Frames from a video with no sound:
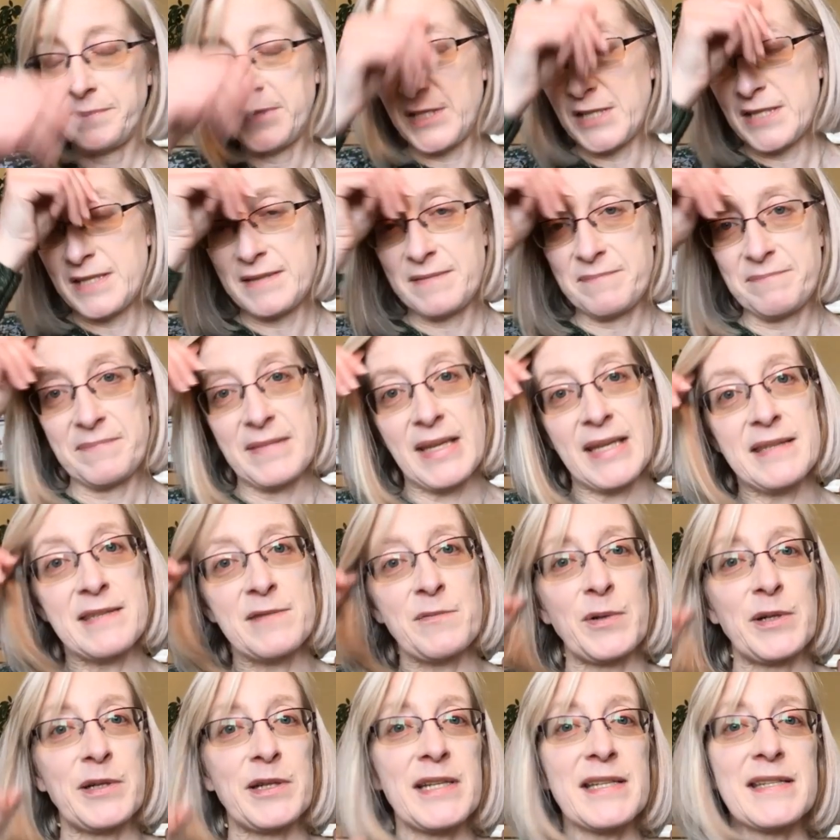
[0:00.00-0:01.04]
Just
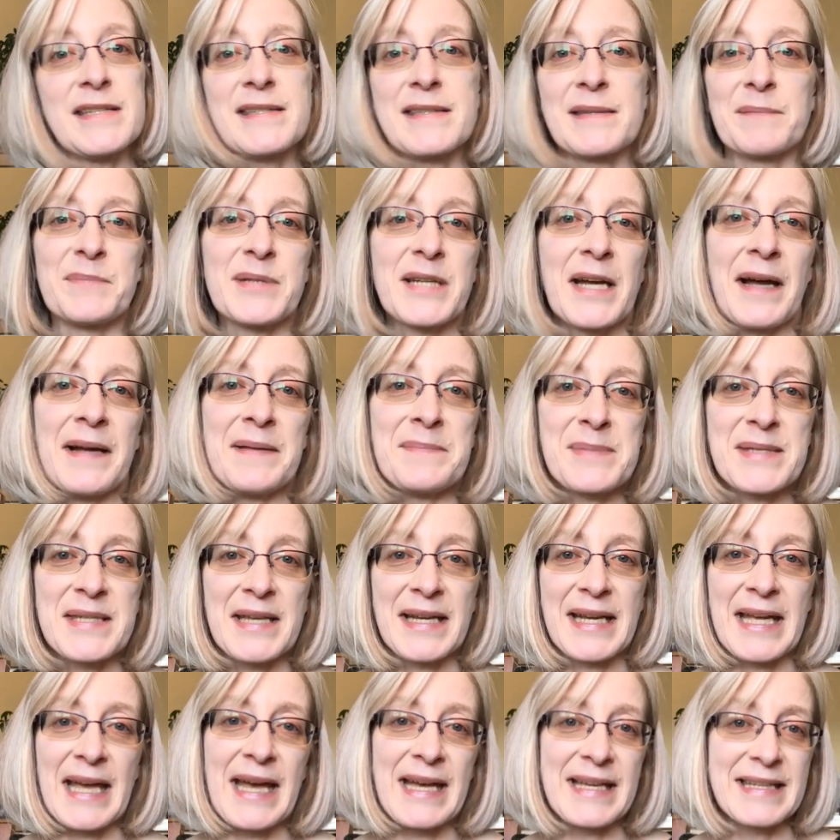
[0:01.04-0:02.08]
is what it is sometimes,
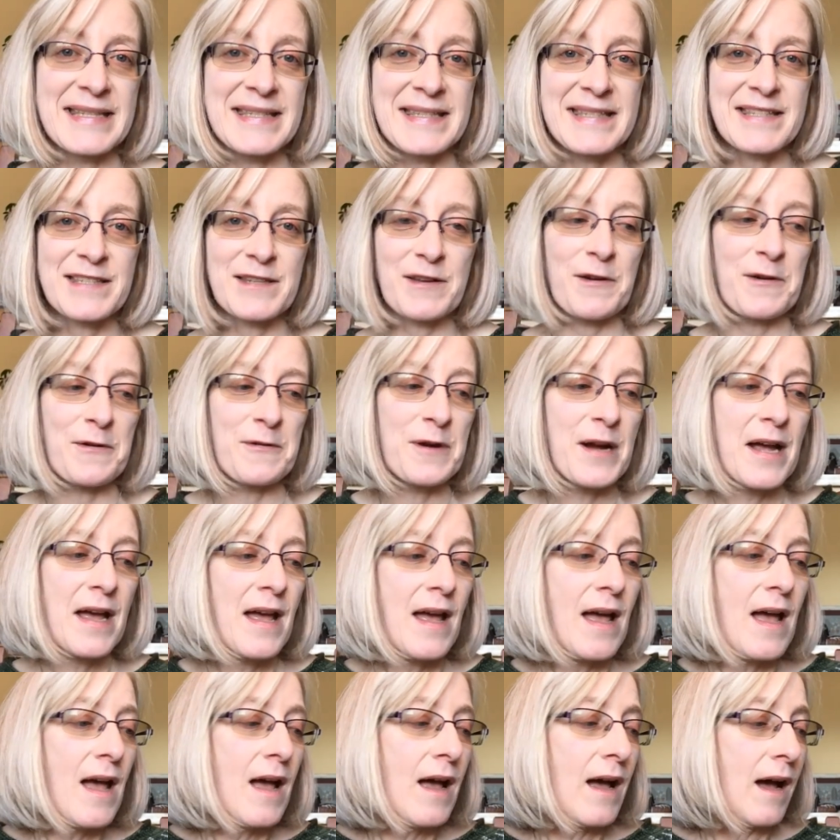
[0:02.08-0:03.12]
I guess. So,
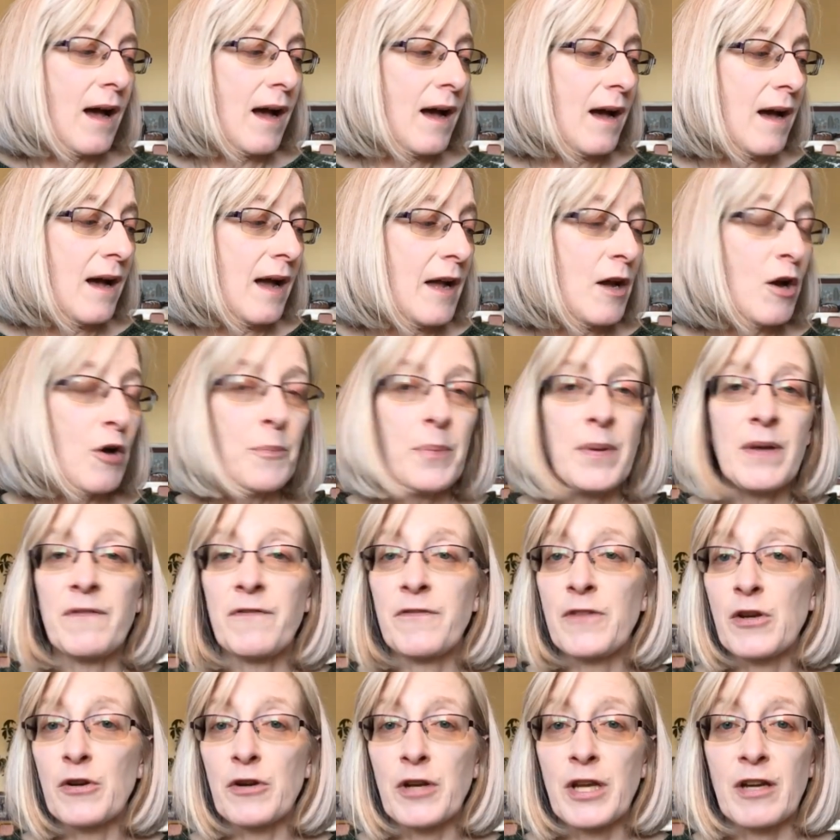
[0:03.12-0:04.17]
I hope
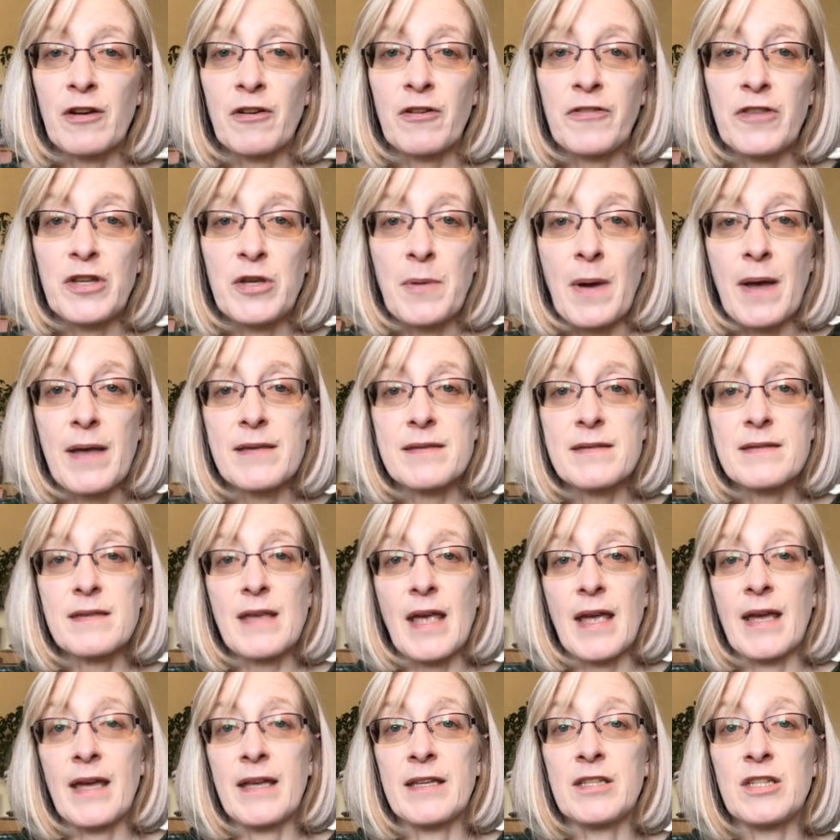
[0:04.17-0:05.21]
if you're here in the U.S.
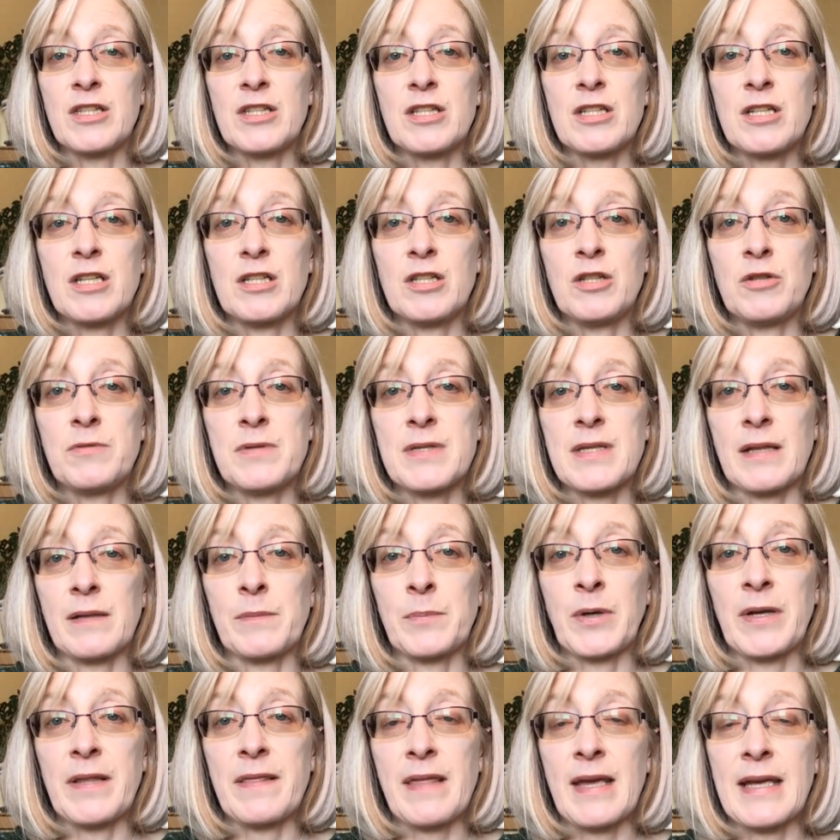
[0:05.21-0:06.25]
and you
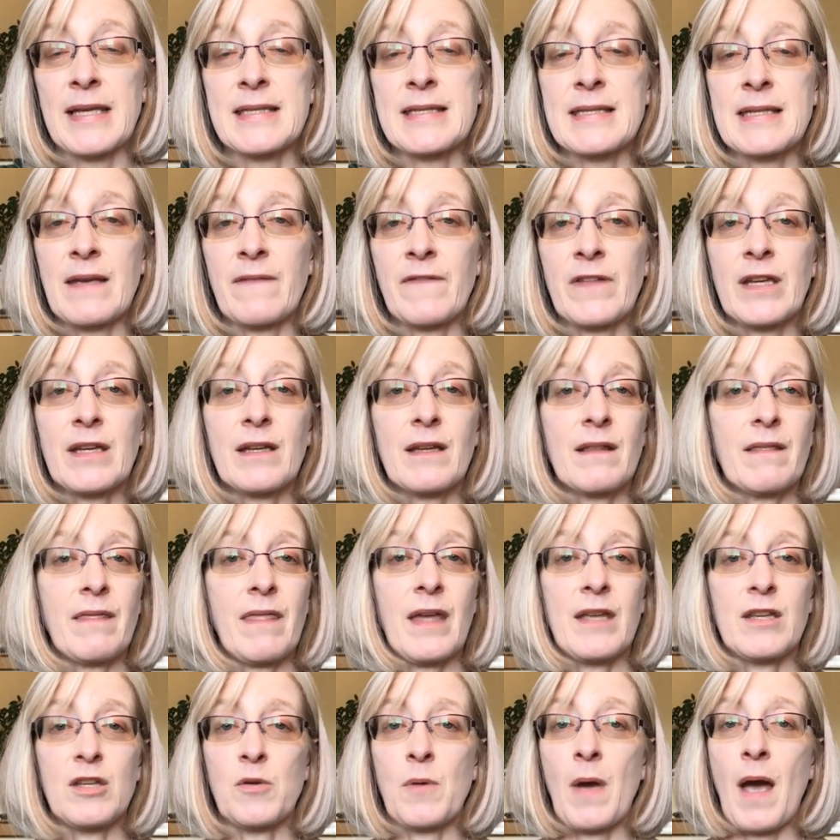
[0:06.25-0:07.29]
celebrate Thanksgiving
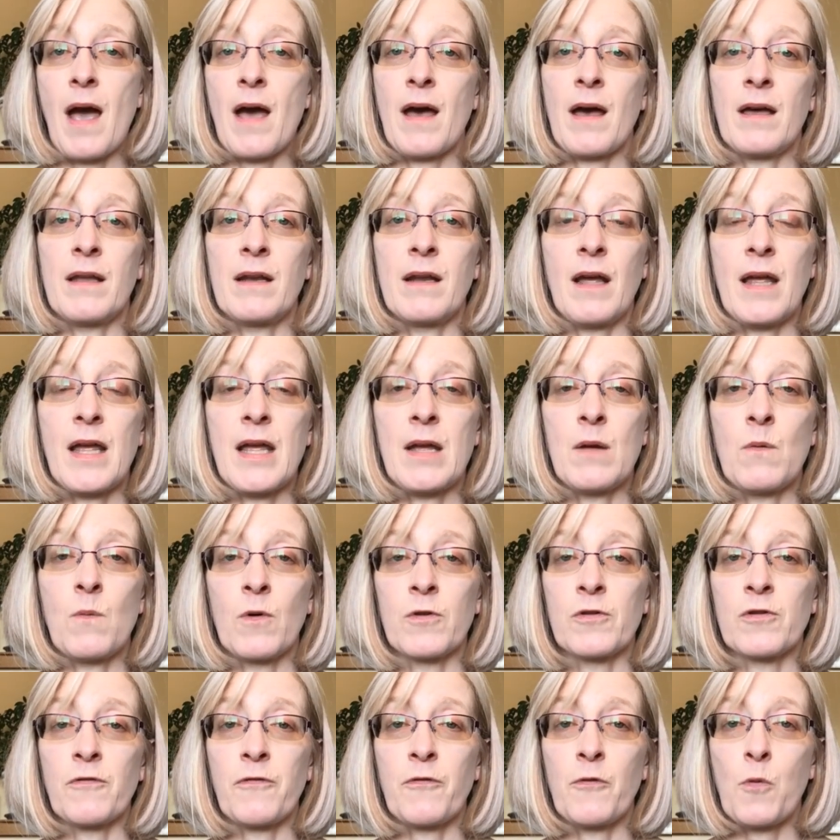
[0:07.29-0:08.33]
that you had a
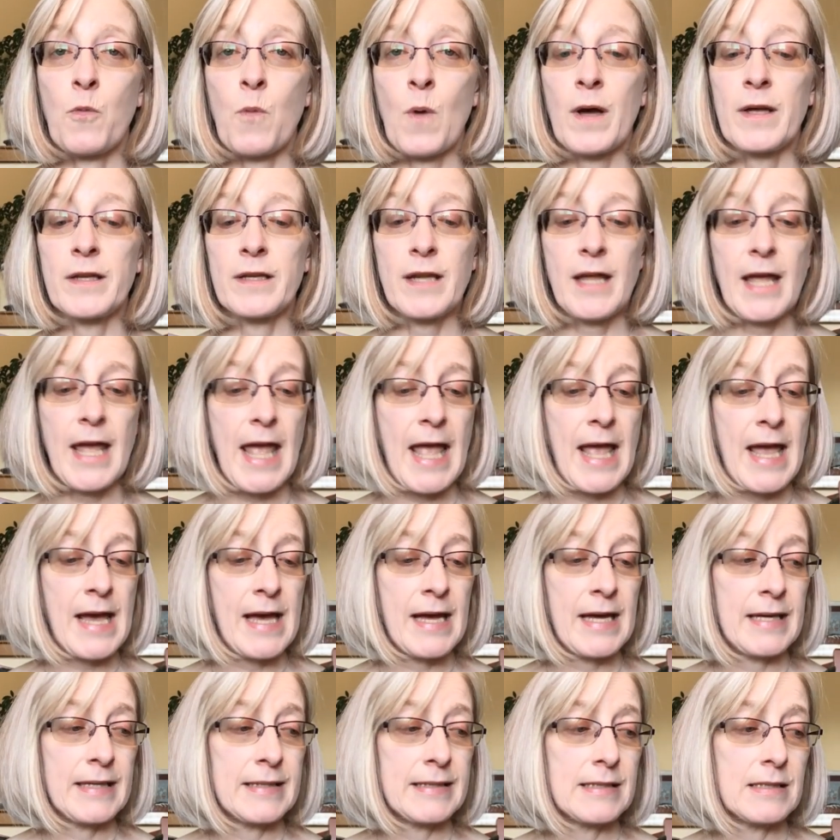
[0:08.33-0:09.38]
wonderful one,
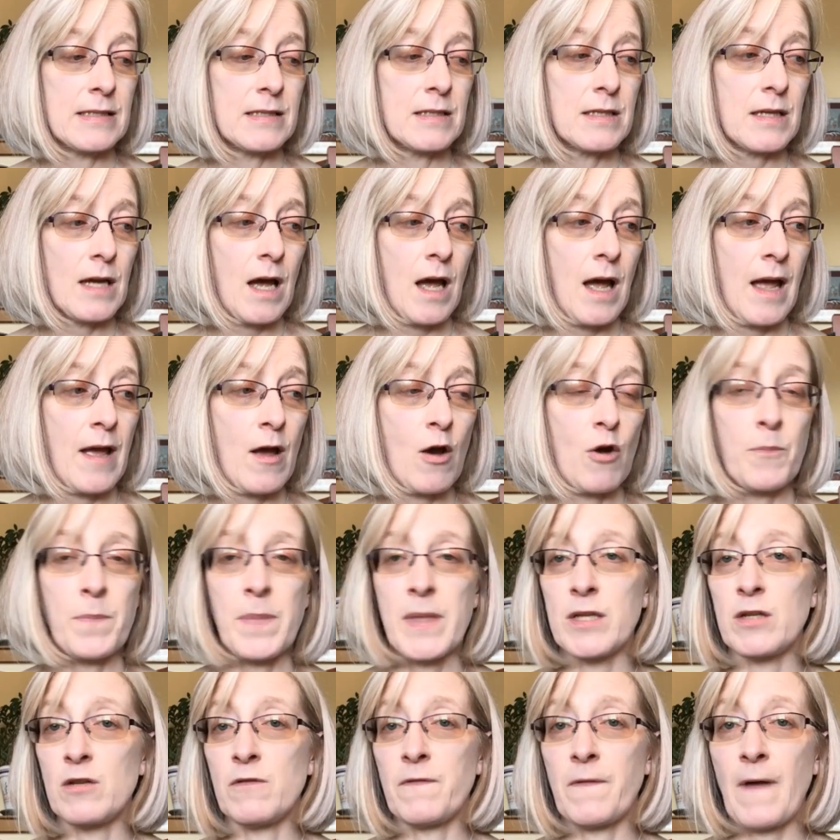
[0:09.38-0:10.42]
and I hope
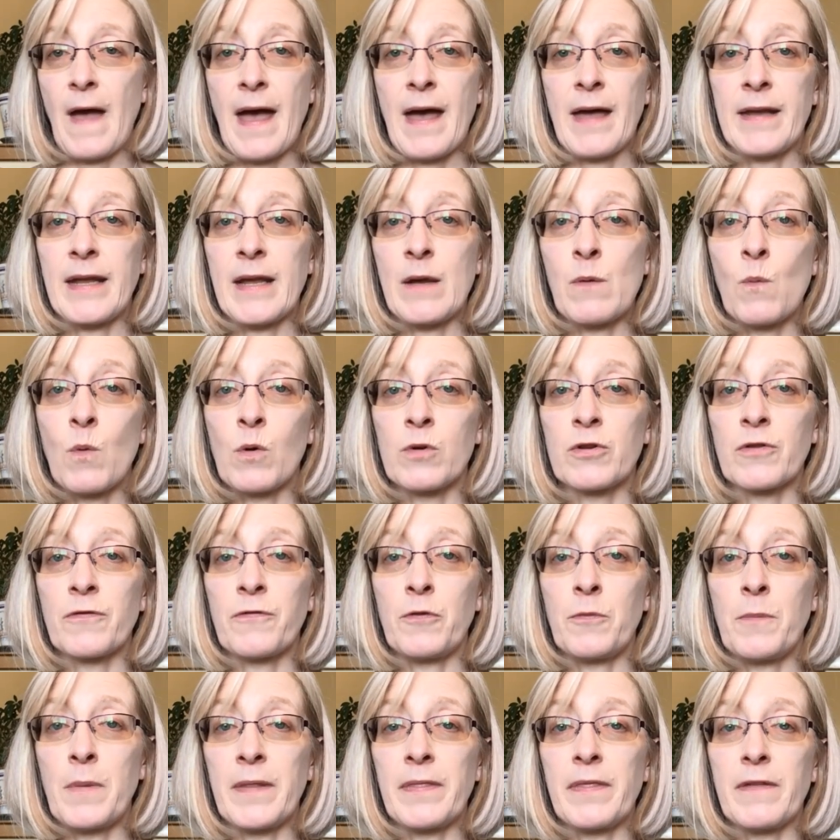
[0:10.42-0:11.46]
that you've had a
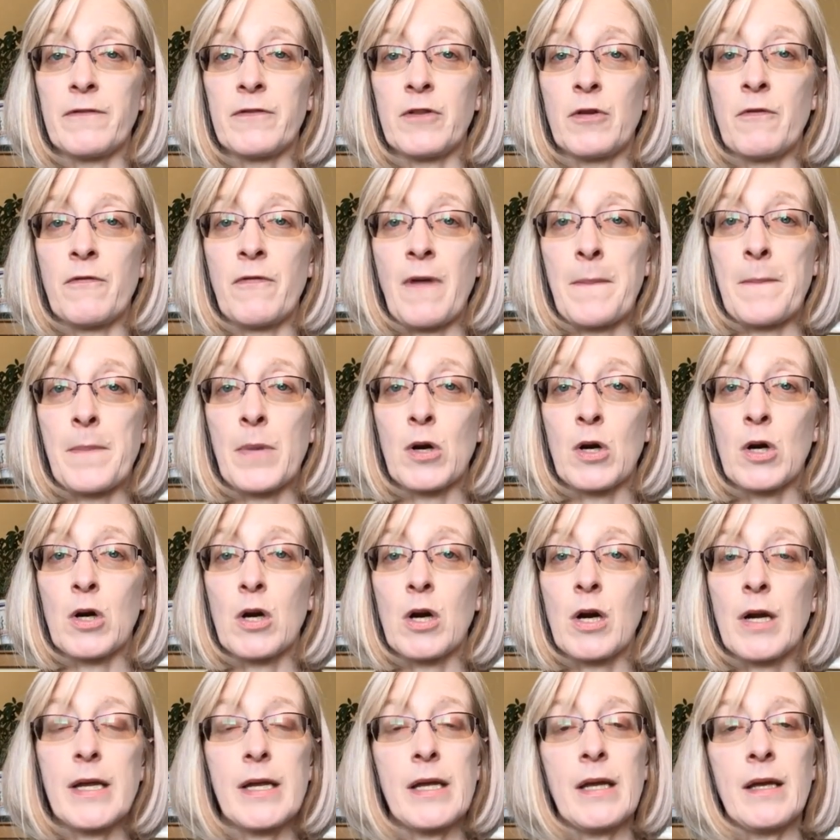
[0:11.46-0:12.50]
wonderful month of
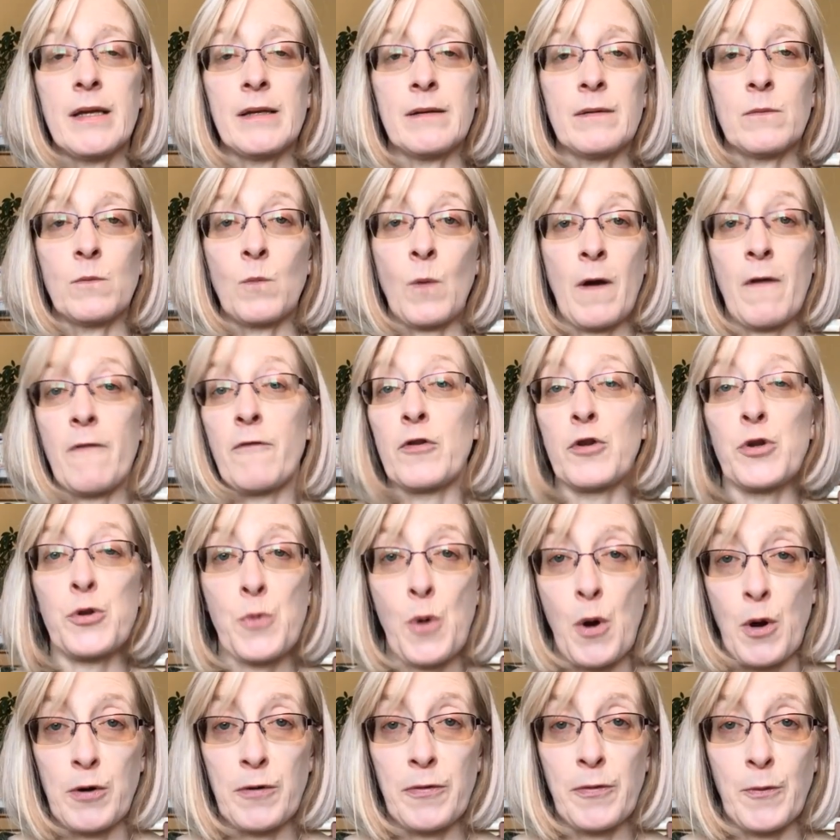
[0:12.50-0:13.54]
November wherever
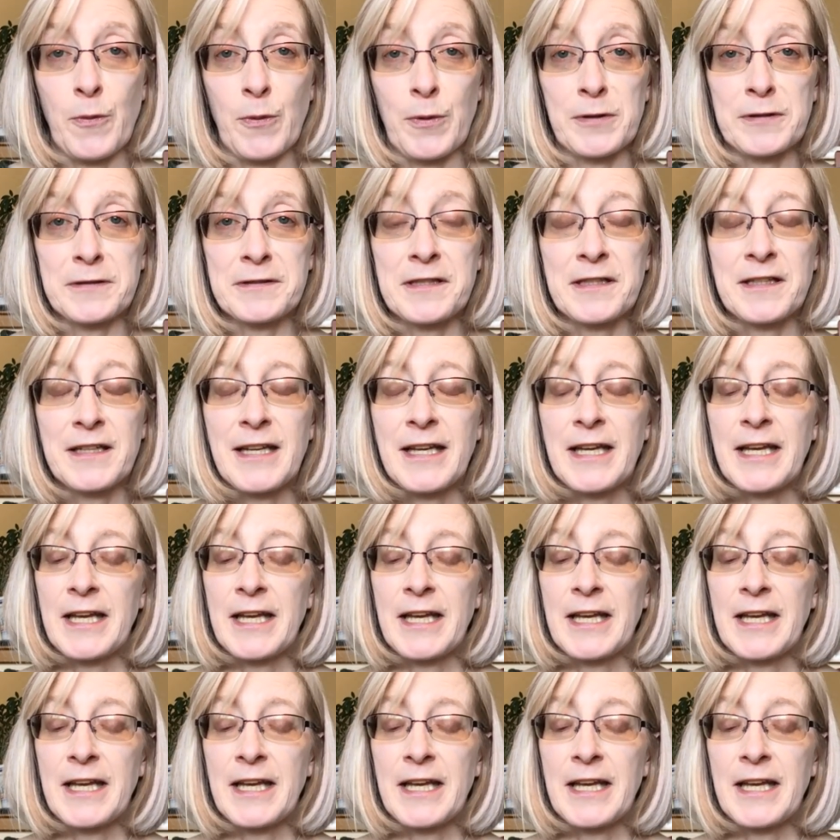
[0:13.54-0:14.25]
you are in the world.